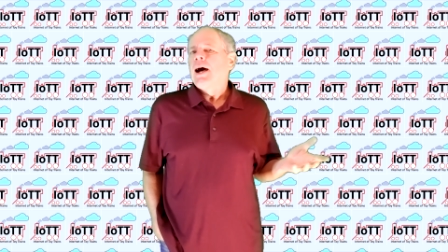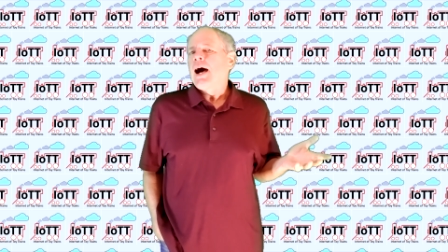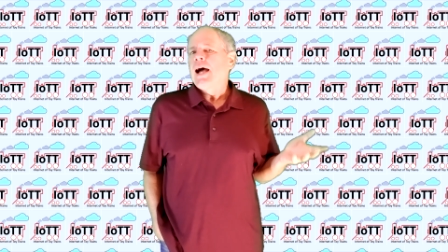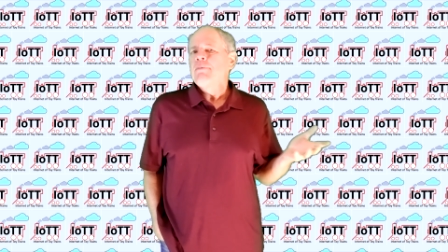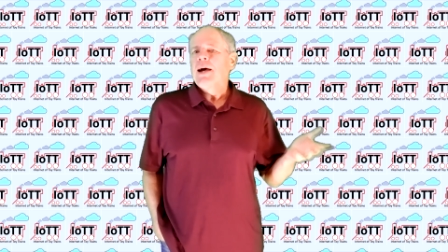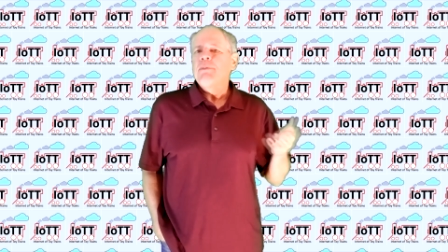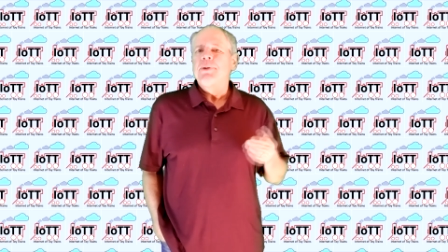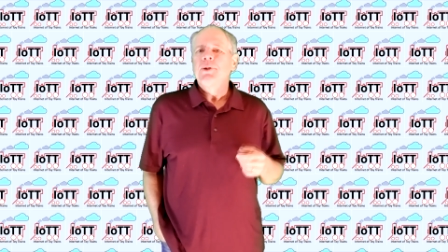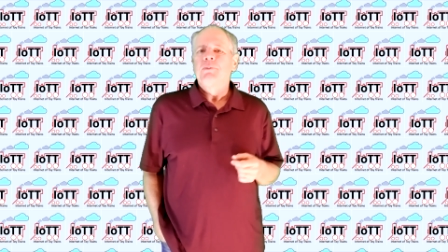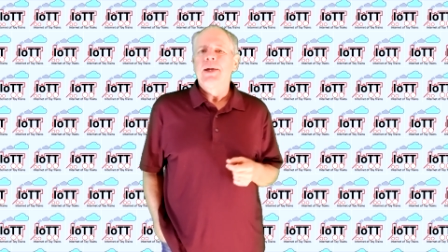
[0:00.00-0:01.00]
I'm
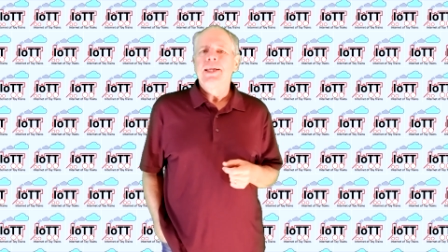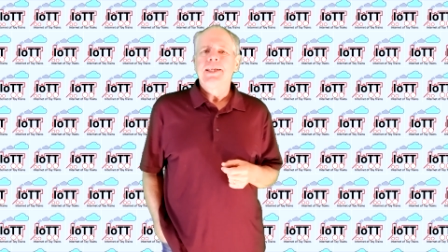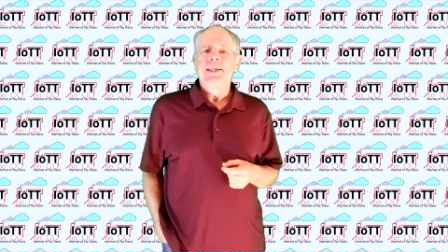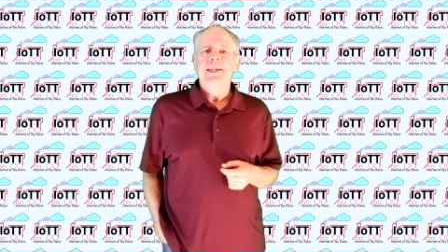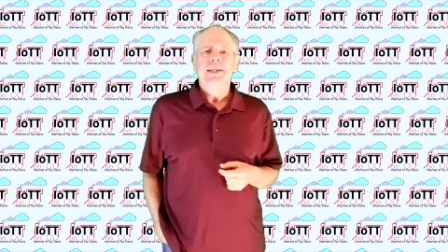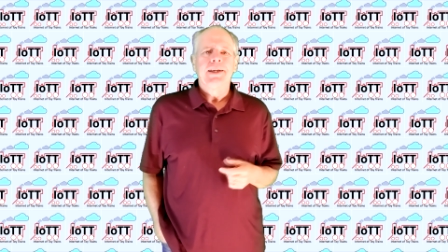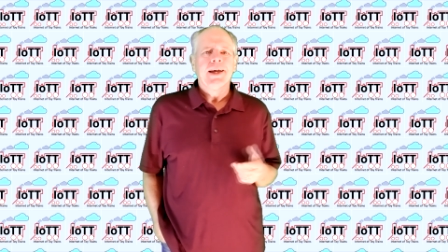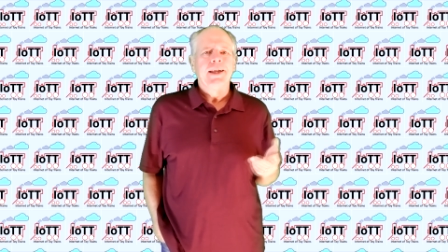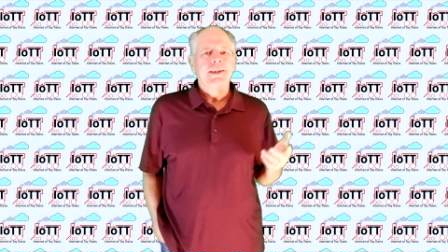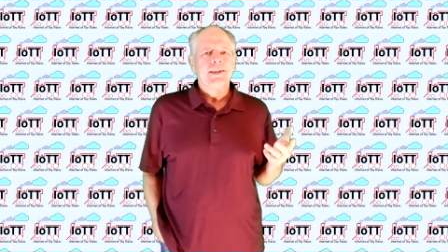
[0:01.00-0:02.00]
happy you made it here
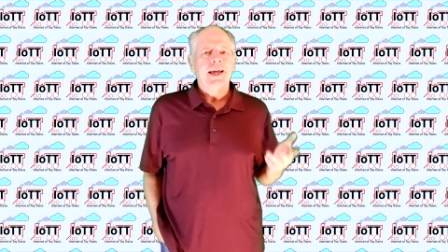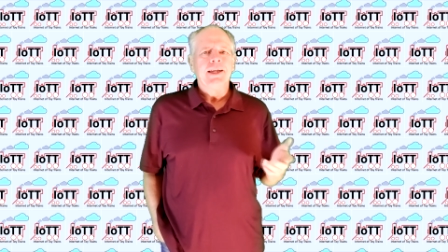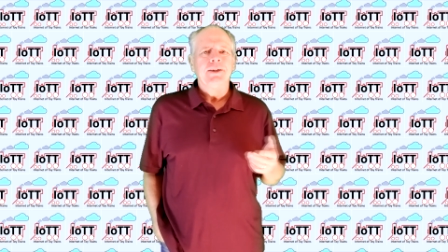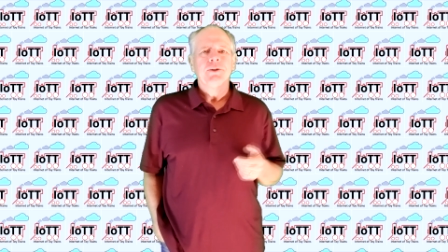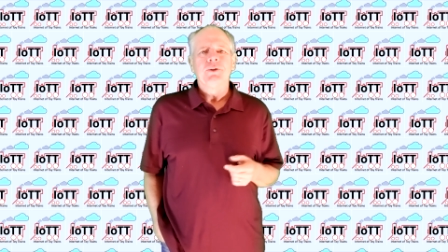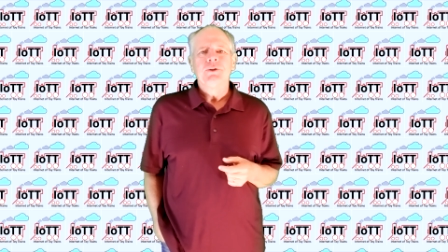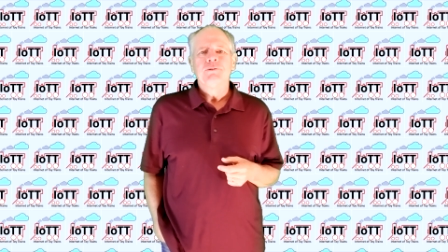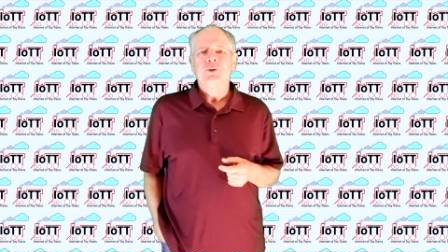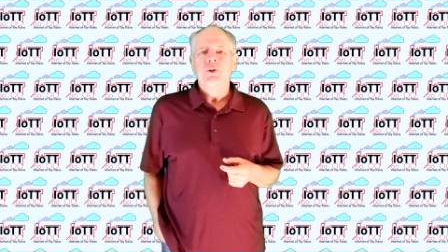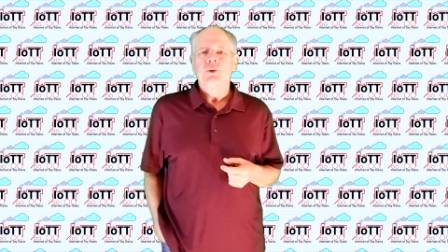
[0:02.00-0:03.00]
and thank you
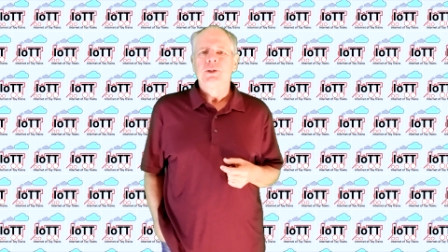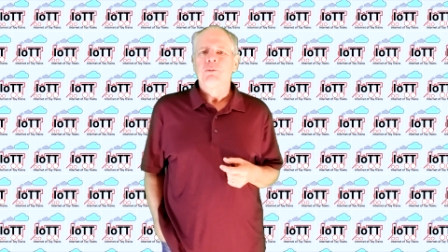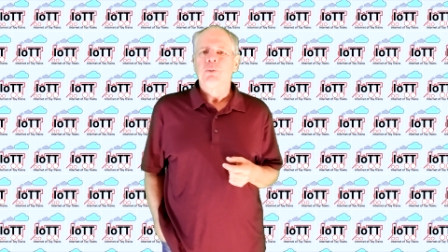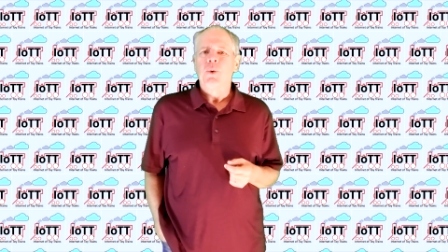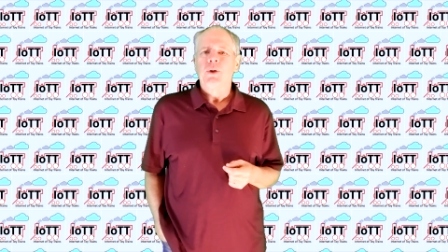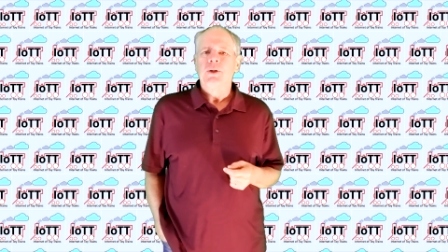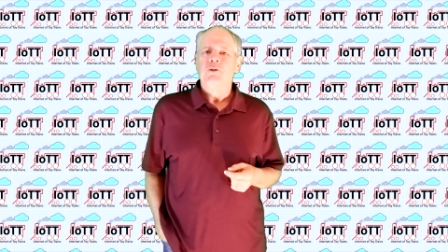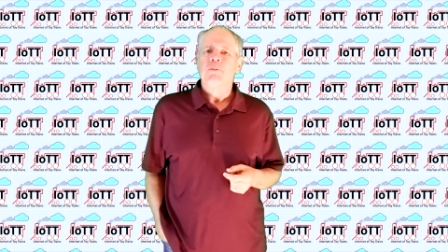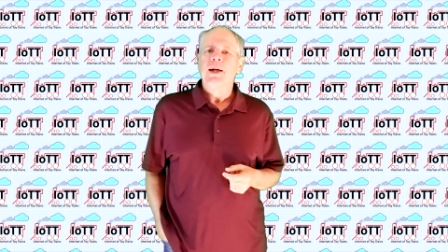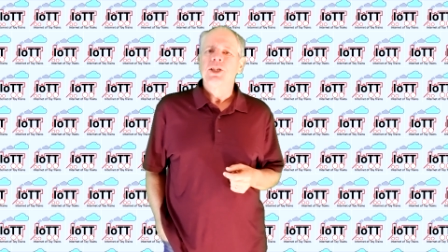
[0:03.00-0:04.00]
for your support
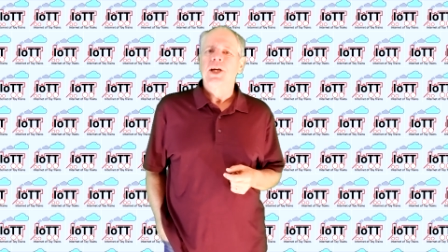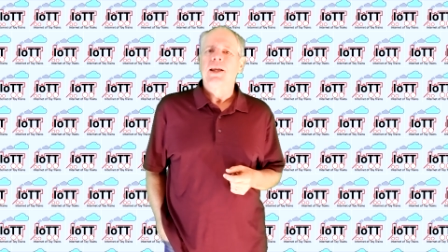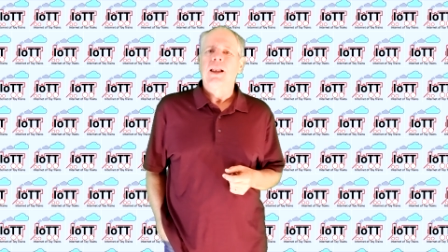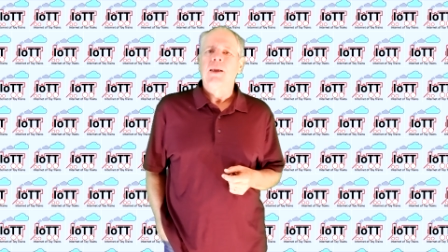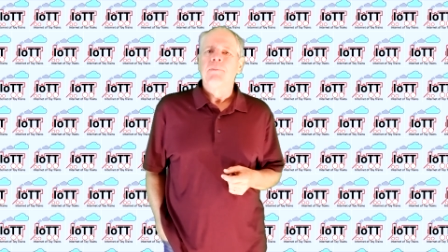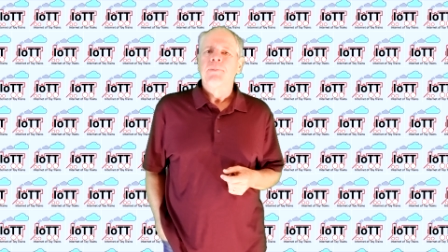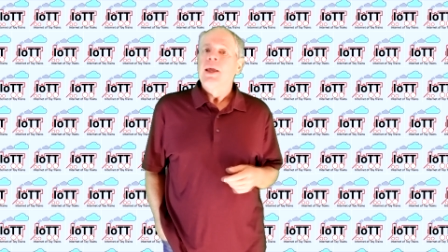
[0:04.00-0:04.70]
of my channel.